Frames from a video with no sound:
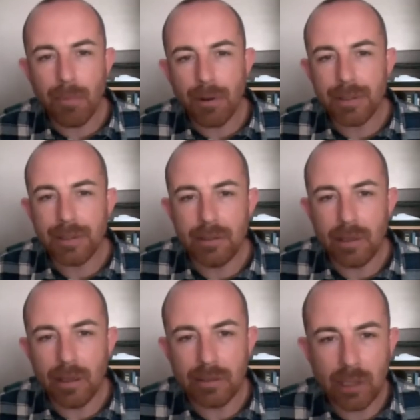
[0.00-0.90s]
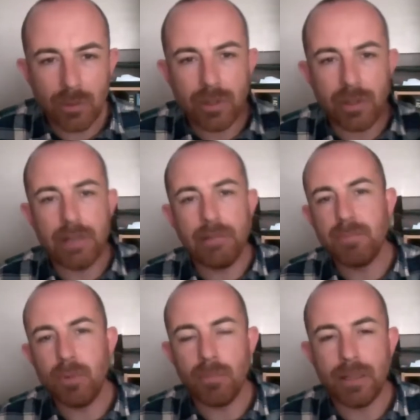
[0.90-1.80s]
my money and go to the
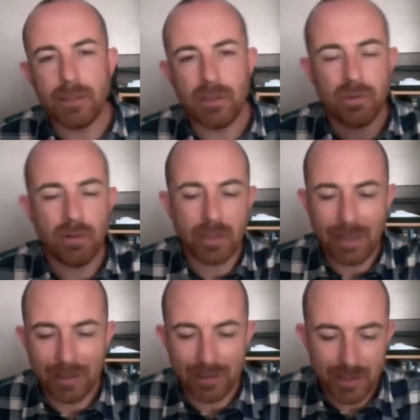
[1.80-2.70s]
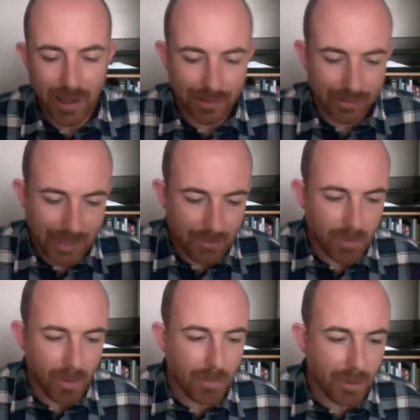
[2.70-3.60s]
nearest bookmakers or arcades and
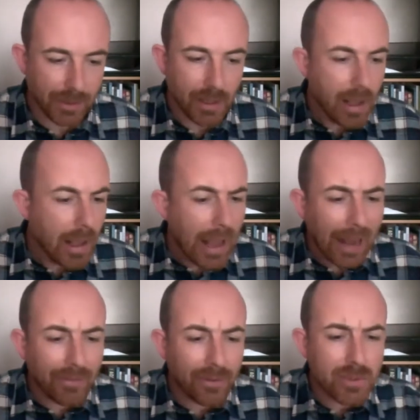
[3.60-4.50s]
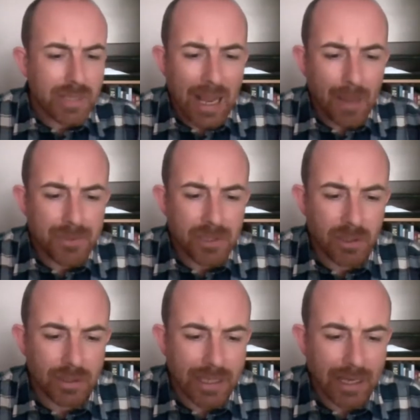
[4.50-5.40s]
gamble my money. And there's
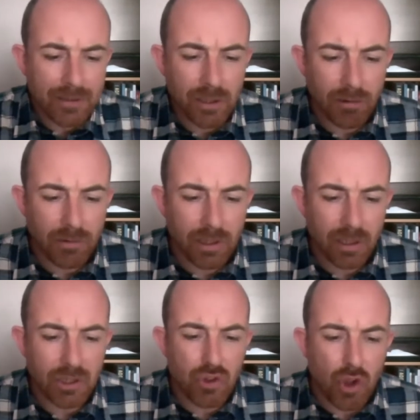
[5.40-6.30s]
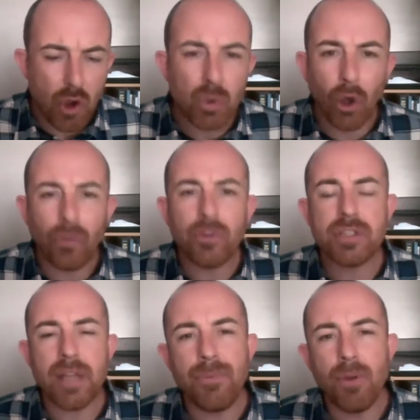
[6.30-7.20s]
absolutely categorically no
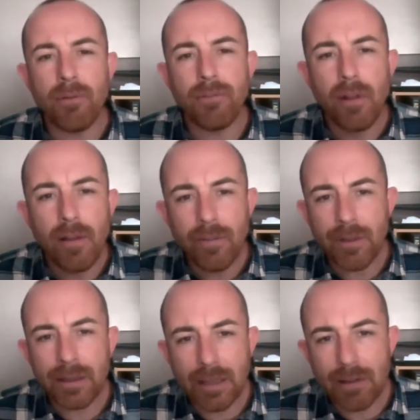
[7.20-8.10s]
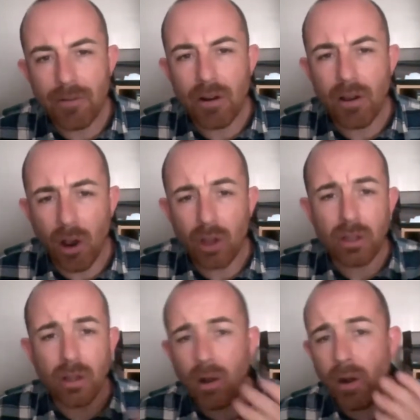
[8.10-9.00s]
concept of thinking, why
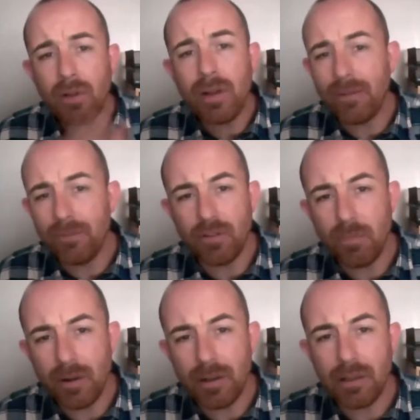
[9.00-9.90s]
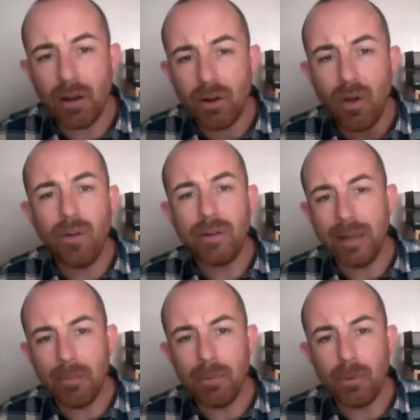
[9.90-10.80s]
I don't have enough money, I can't
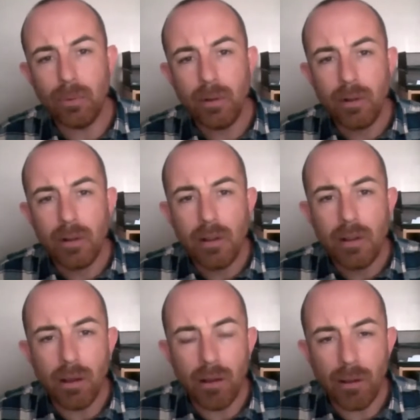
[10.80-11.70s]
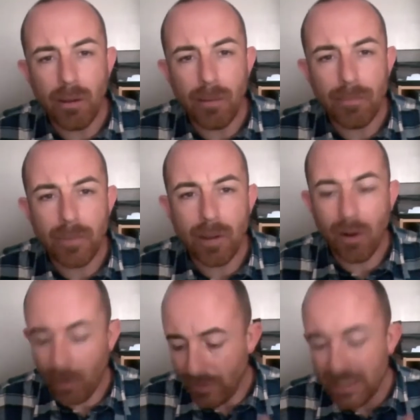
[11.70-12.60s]
gamble,
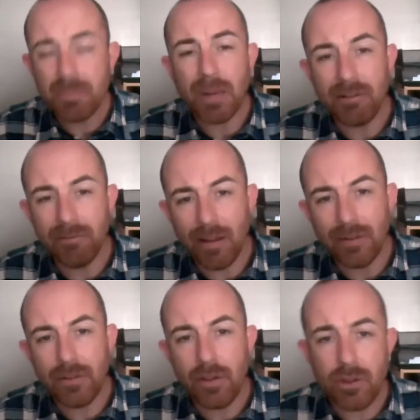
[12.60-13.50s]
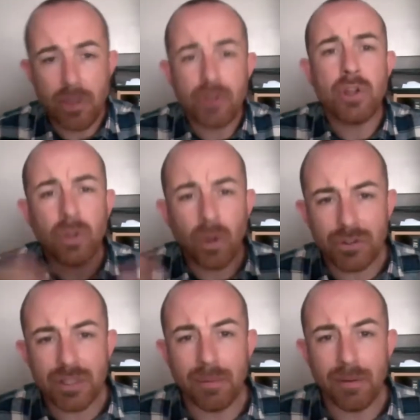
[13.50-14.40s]
I need to pay rent. There's no
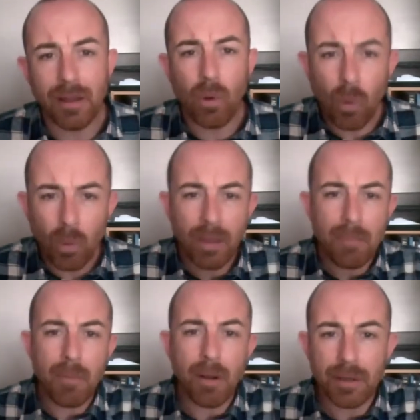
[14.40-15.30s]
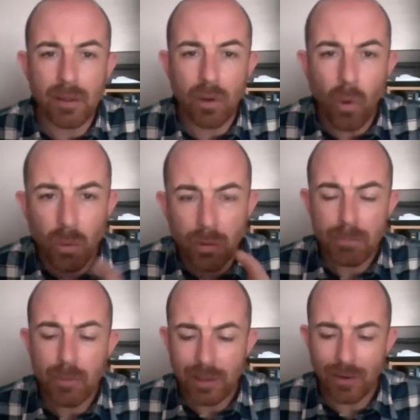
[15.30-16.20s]
concept of that. All
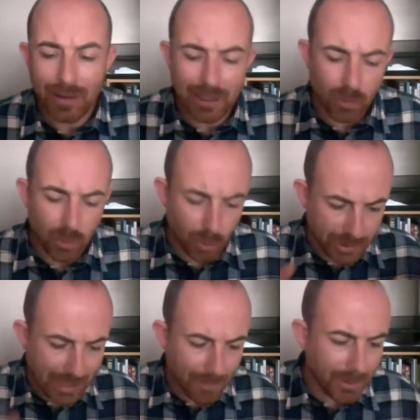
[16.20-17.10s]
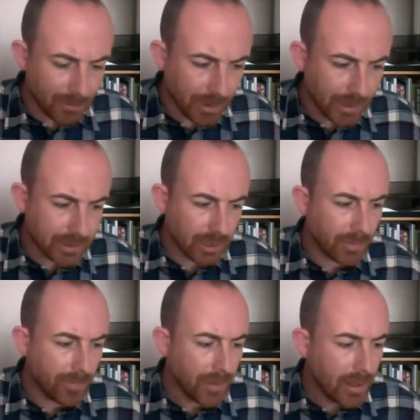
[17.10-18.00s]
money I had was gambling money.
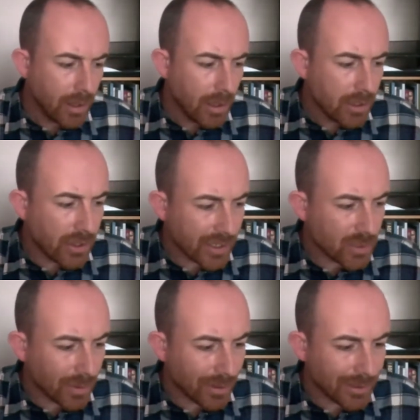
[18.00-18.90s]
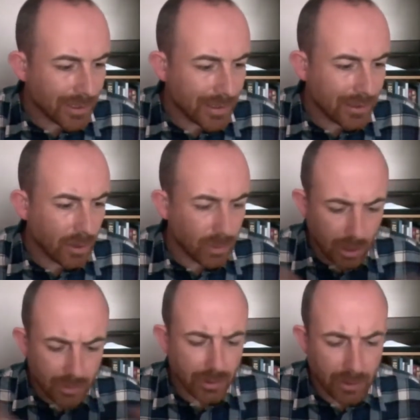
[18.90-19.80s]
So that's what I did. I
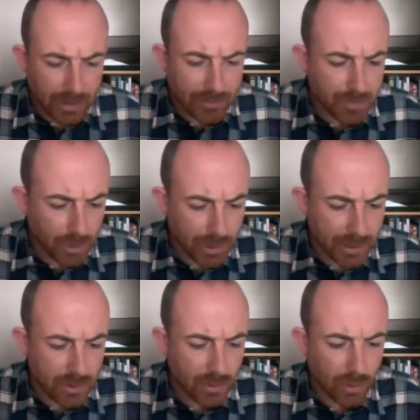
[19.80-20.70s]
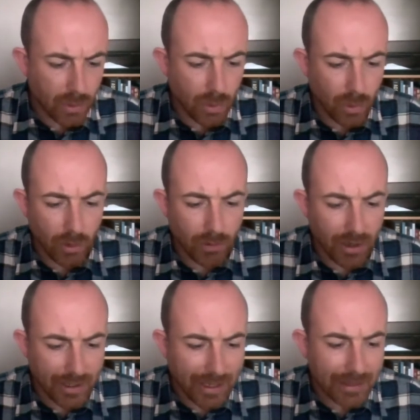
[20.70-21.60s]
would go to the nearest bookies
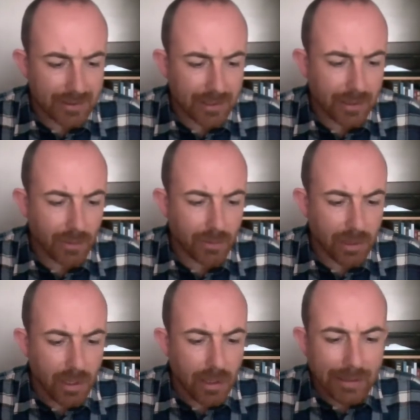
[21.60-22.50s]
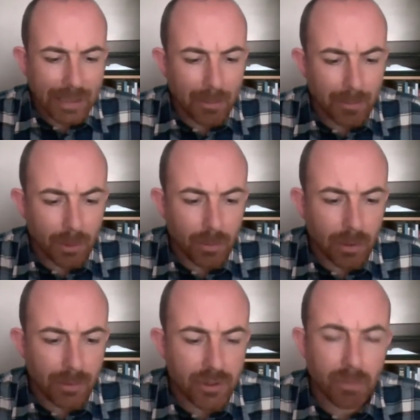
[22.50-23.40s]
or arcades, and I would
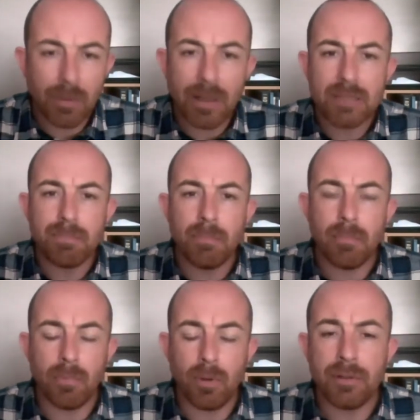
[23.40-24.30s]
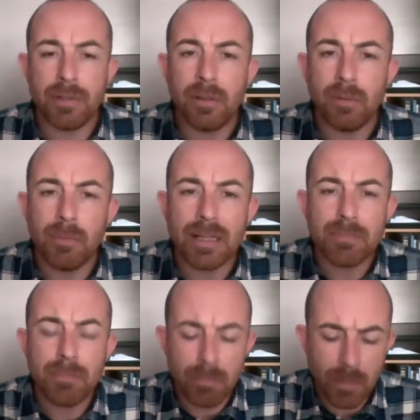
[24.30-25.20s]
gamble until my
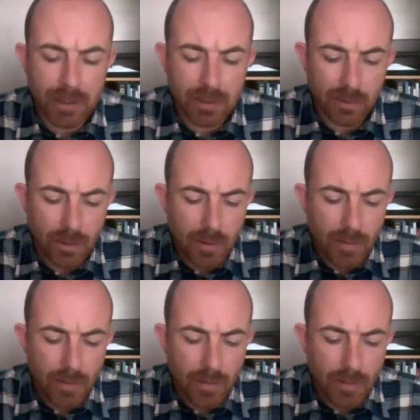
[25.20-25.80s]
last money